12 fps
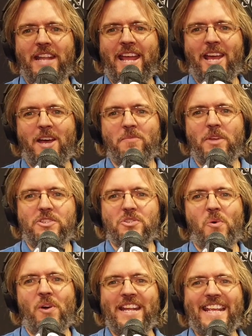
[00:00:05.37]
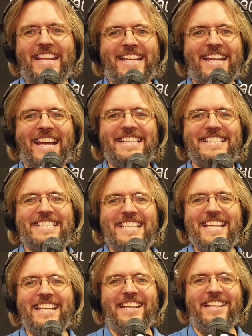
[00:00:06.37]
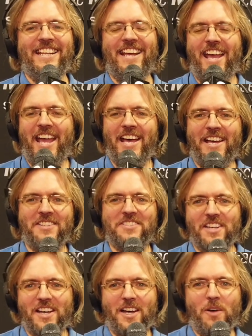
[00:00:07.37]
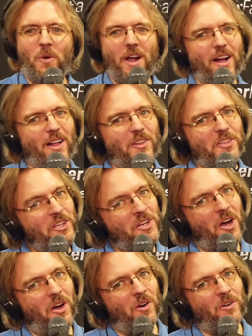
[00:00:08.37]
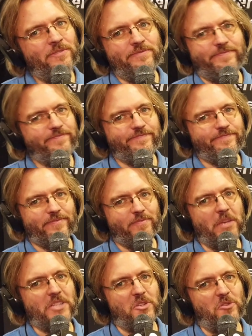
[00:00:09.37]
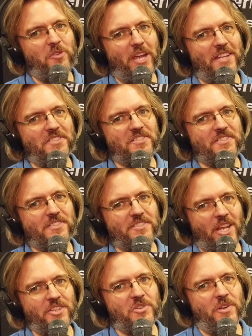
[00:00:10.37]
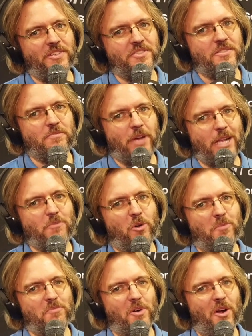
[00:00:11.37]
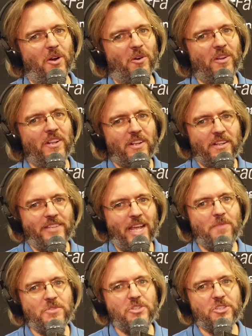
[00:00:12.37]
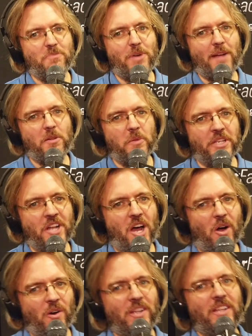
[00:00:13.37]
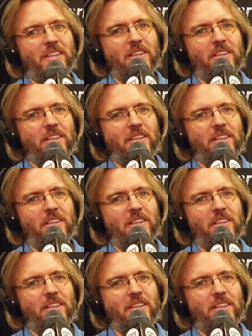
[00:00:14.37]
at NAMM twenty nineteen, and uh, well, you know, Mixerface, CEntrance, MicPort Pro, names you should probably know,